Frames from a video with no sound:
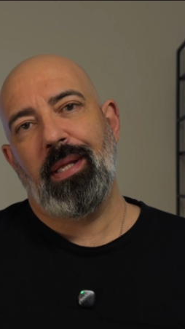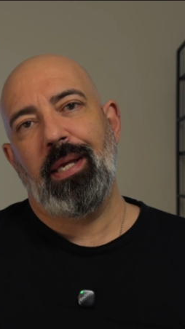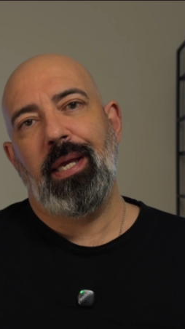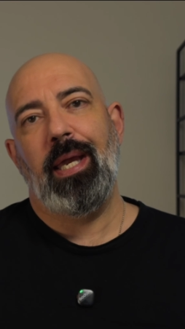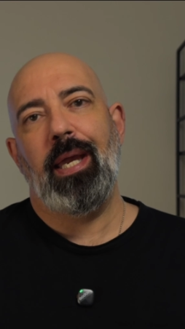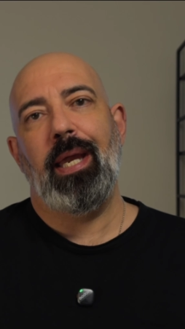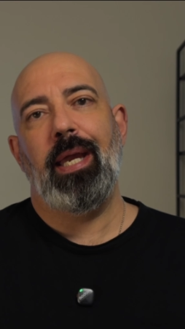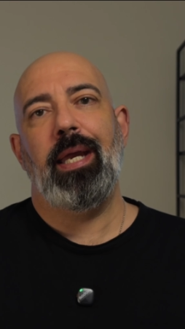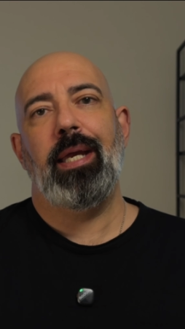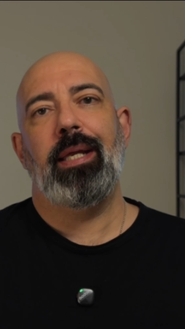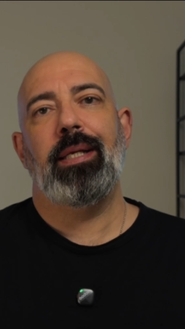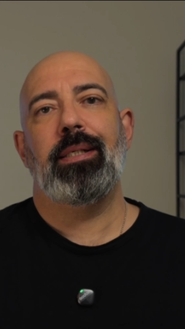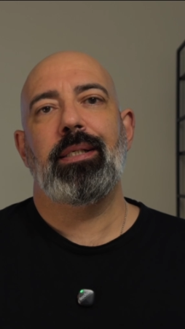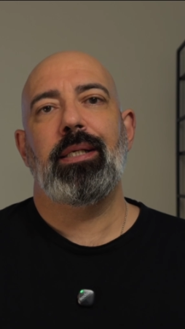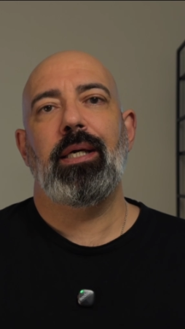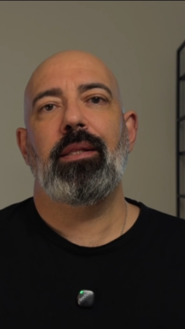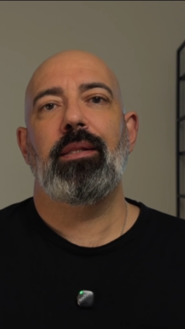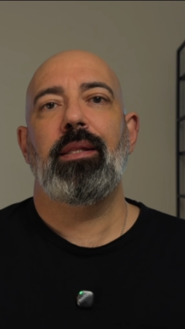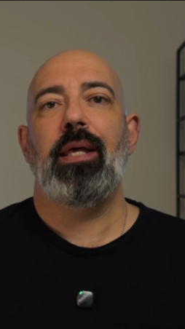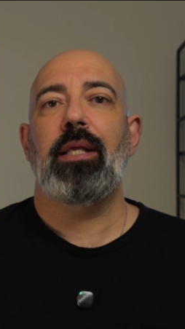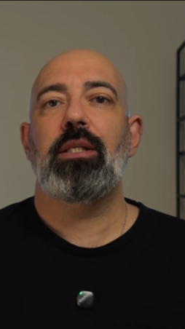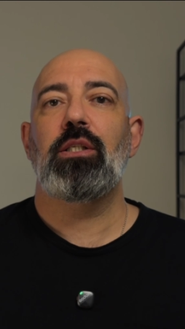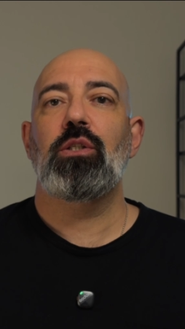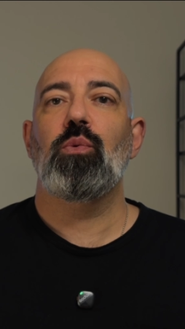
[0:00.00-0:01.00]
And
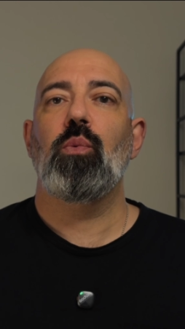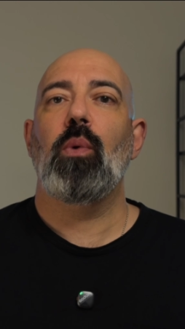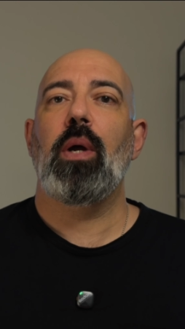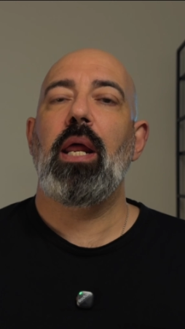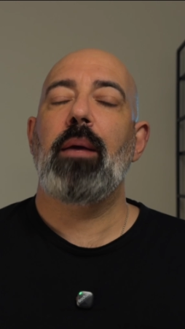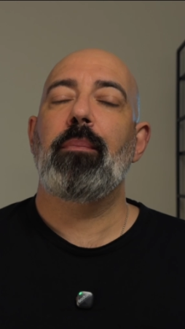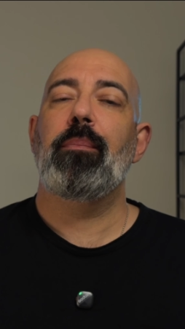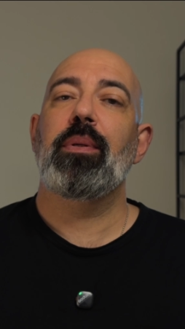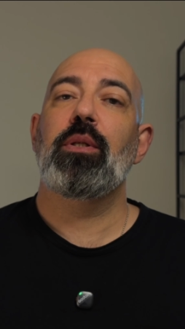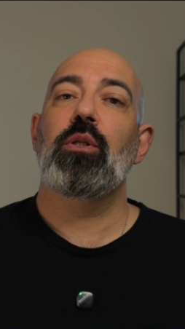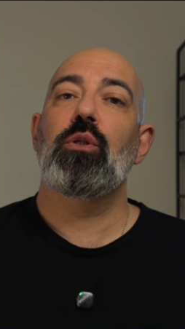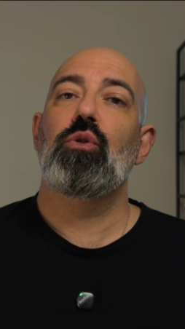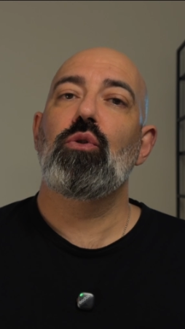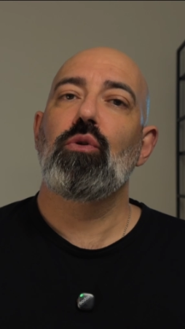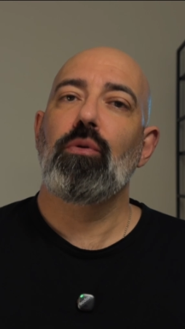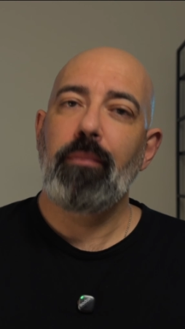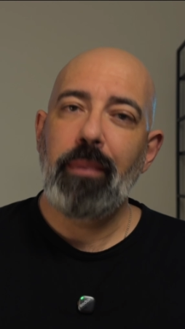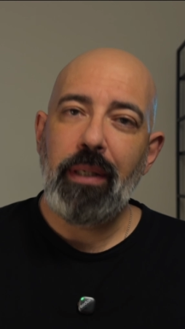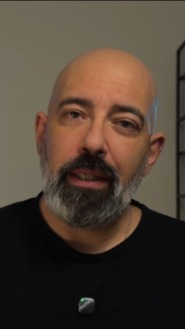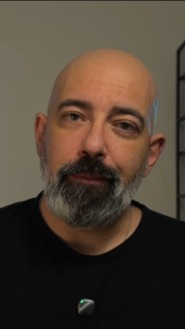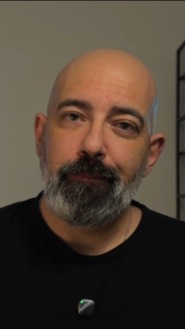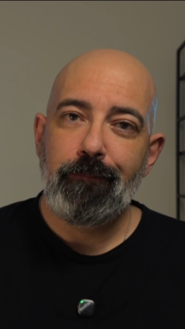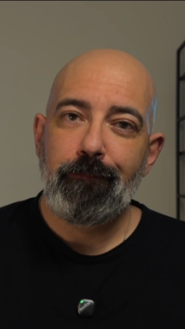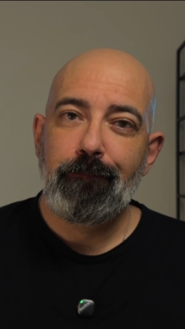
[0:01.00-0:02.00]
that's what happened to
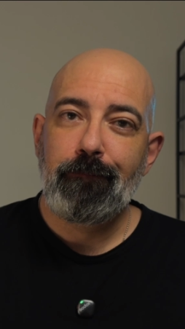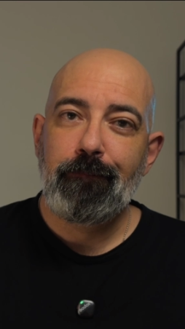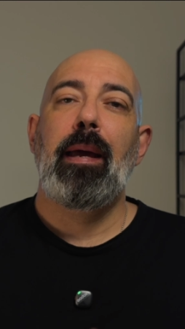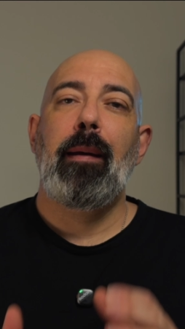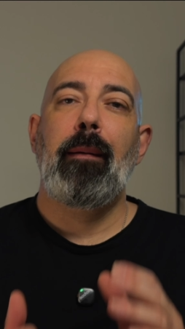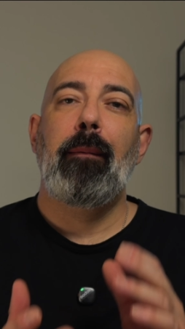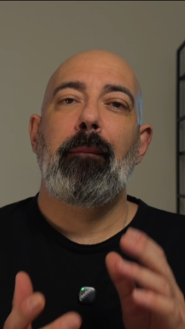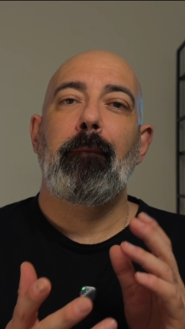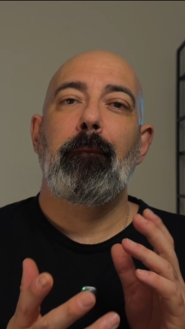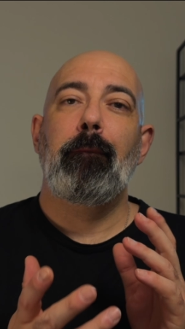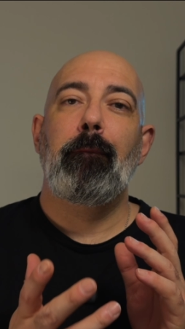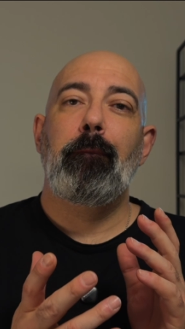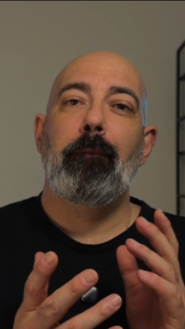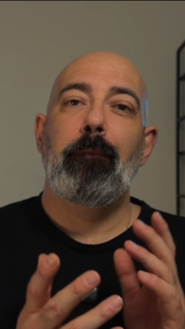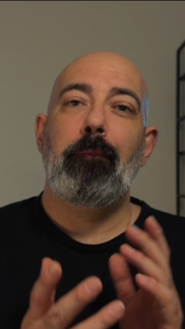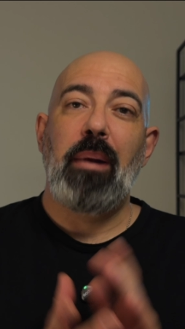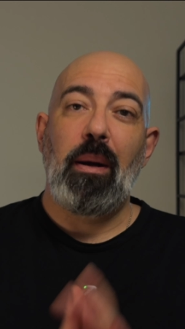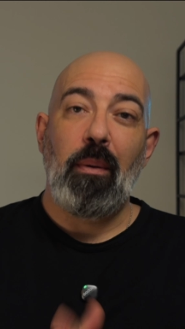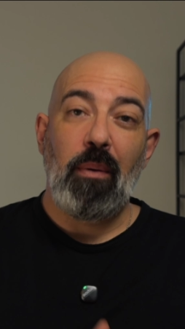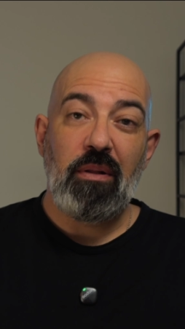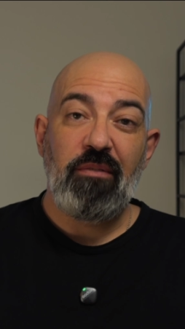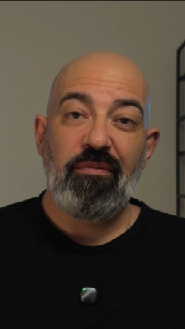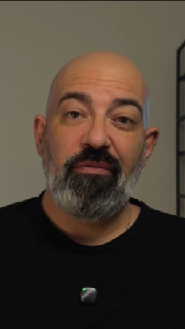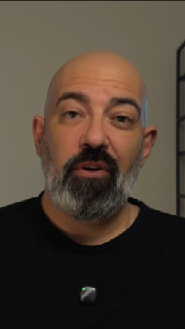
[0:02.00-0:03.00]
me.
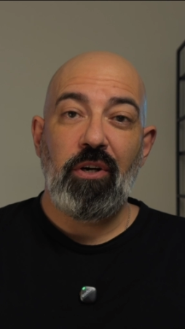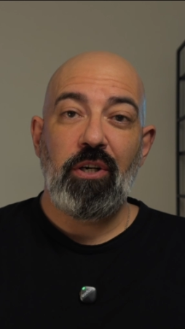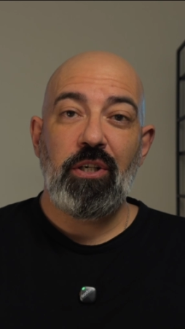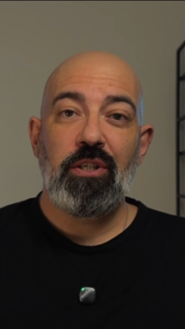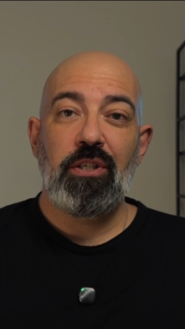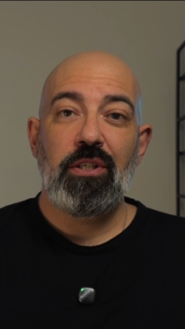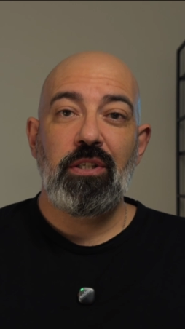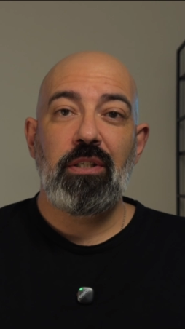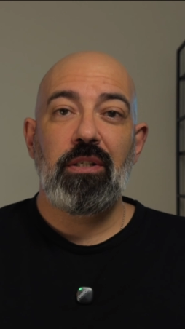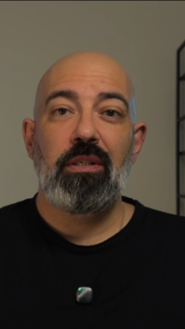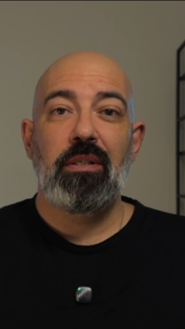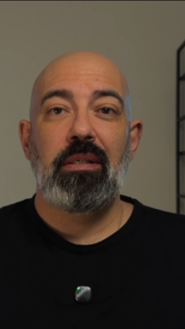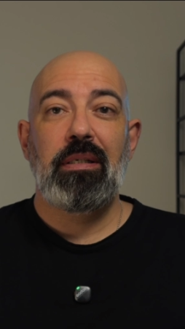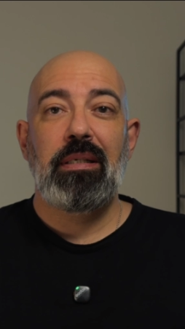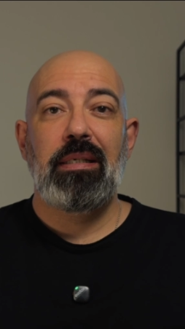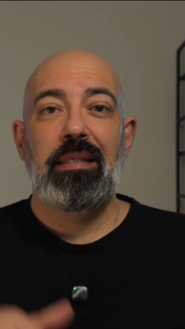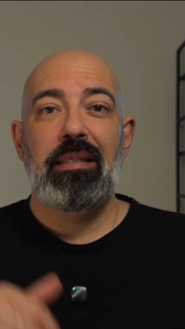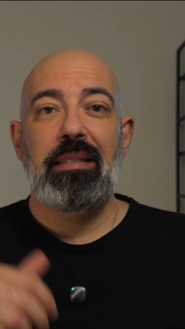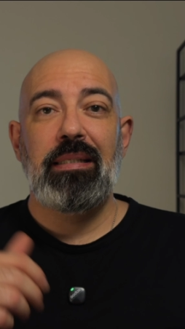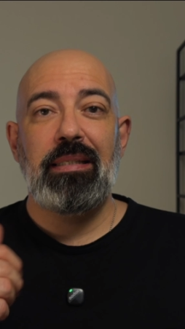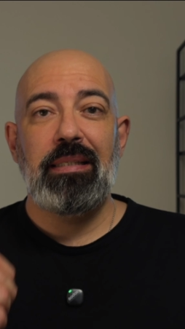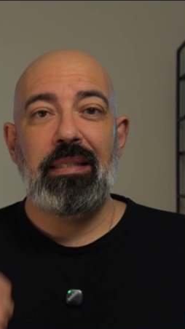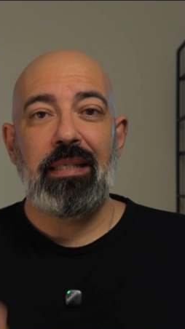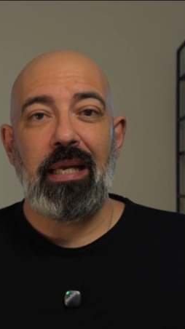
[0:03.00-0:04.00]
Pair it first,
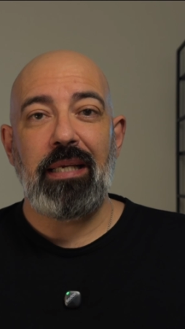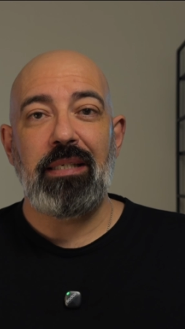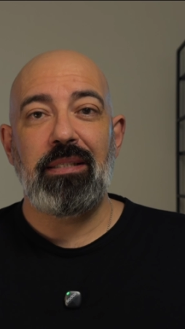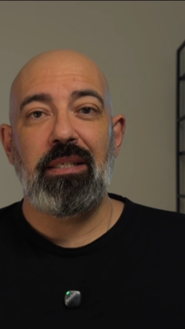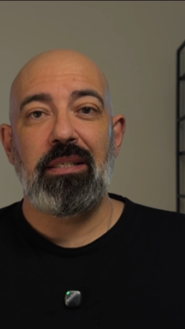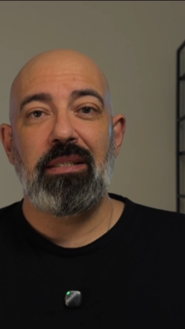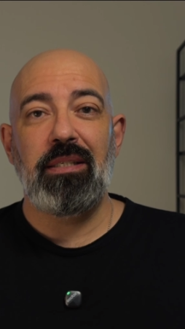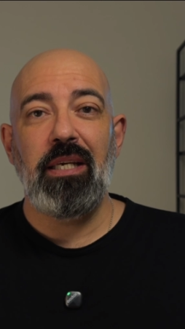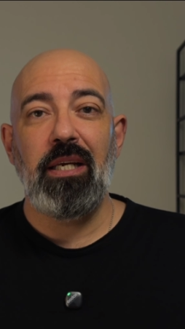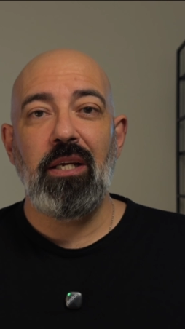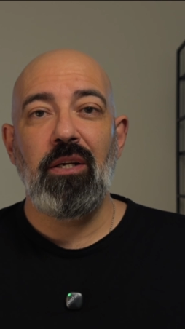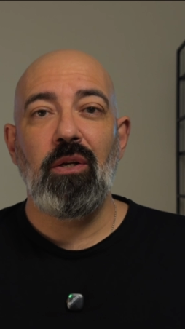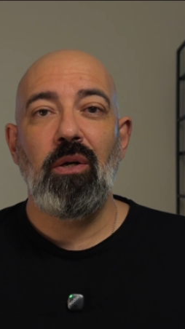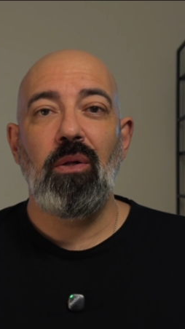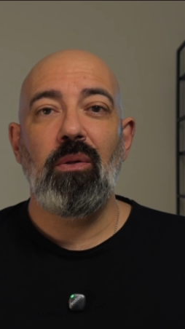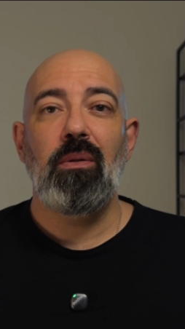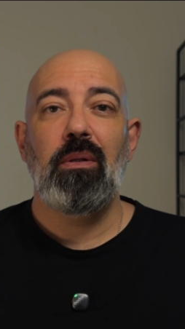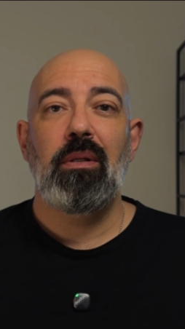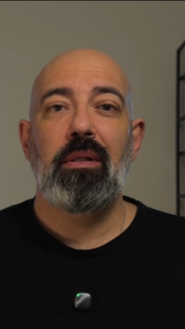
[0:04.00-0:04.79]
test the signal,